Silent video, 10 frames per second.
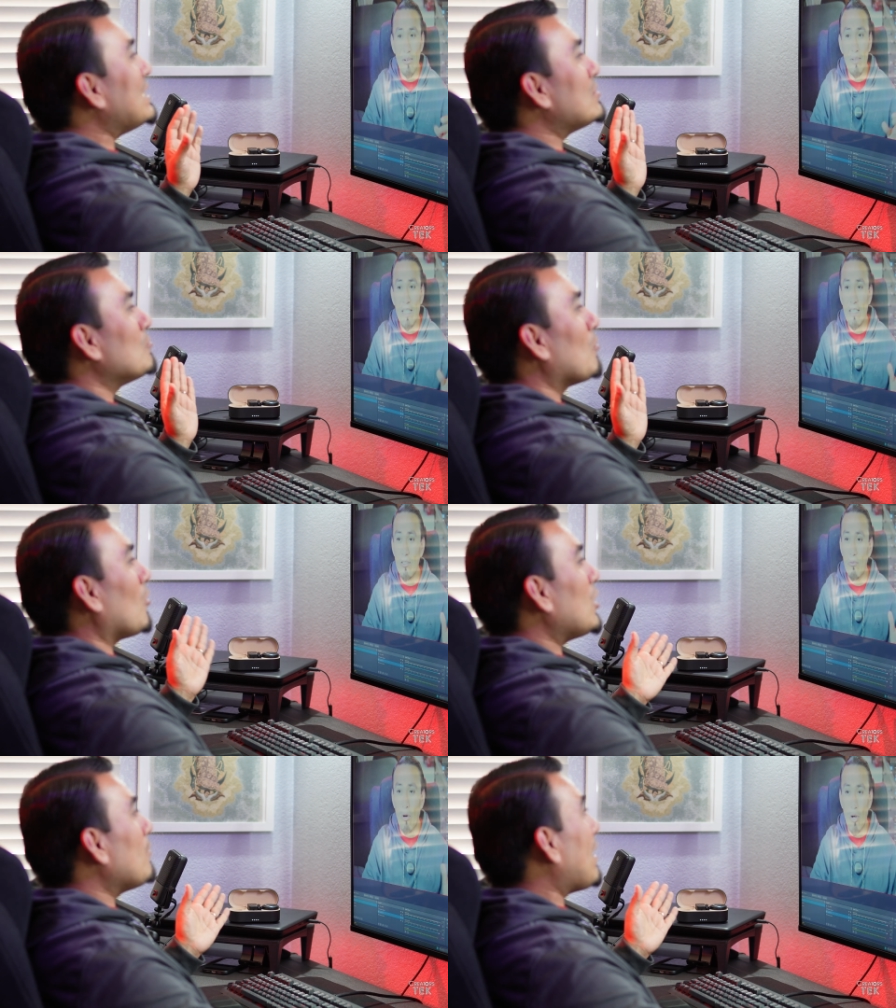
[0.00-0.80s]
need to
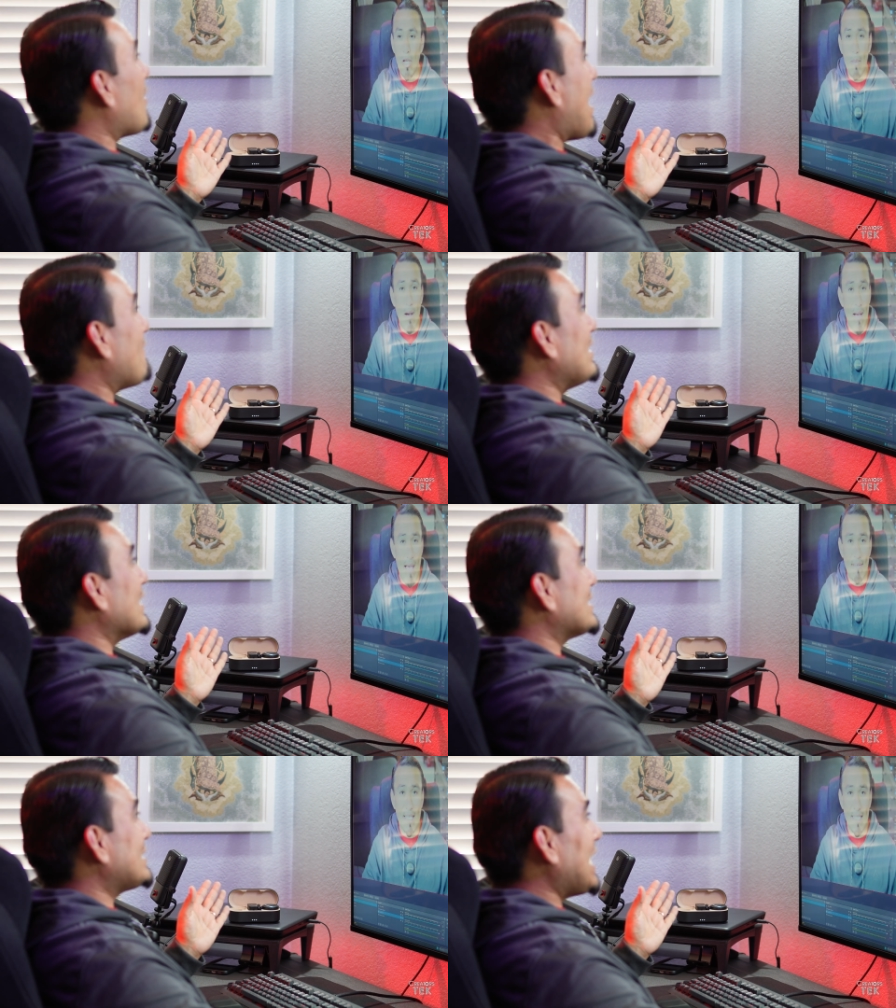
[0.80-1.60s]
worry about
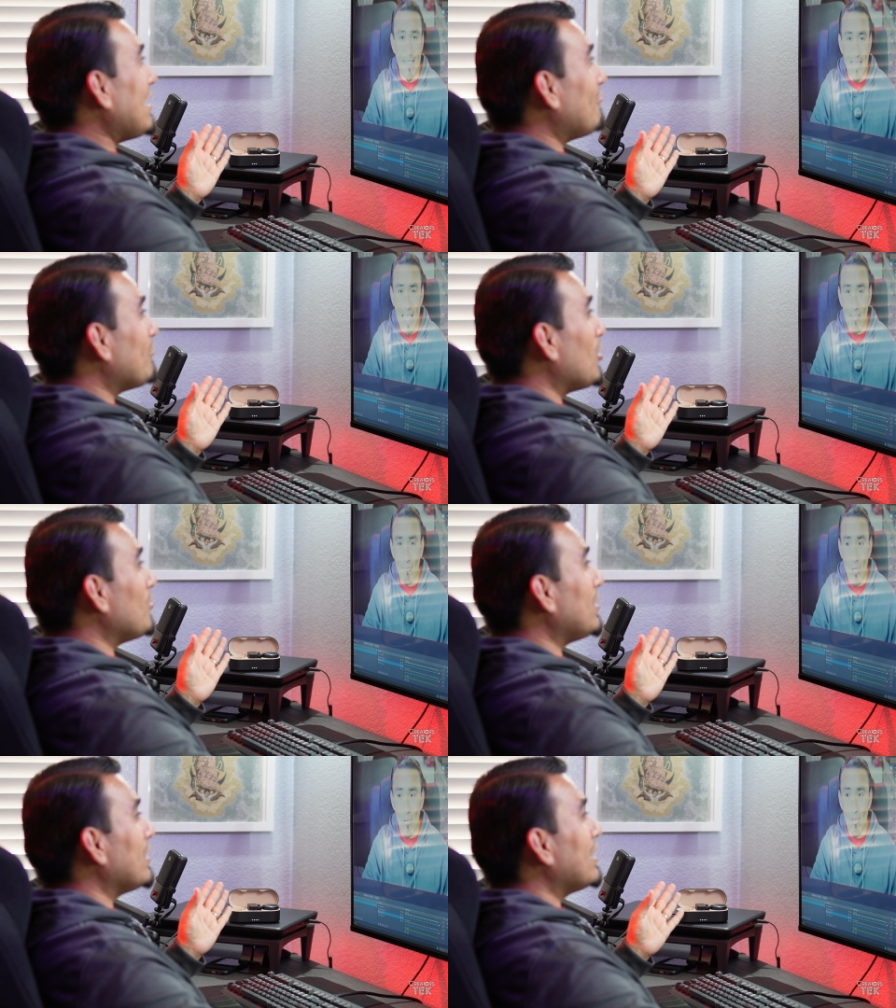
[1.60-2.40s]
having a safe mode,